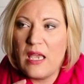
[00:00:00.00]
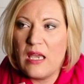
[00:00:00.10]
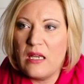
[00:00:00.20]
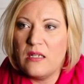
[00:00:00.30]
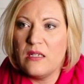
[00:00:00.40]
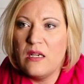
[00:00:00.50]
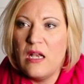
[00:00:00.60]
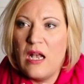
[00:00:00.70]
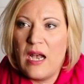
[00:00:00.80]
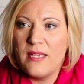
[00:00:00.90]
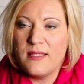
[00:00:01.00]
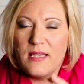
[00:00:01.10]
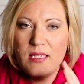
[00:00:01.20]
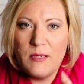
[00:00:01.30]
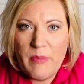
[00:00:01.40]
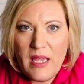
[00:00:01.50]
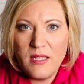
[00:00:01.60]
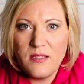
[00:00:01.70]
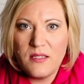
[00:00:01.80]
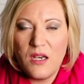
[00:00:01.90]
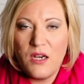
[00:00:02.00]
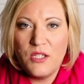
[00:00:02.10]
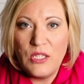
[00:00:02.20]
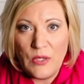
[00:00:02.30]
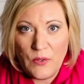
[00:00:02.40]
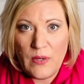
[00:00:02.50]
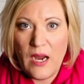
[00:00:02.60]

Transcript: And I say that depends on you.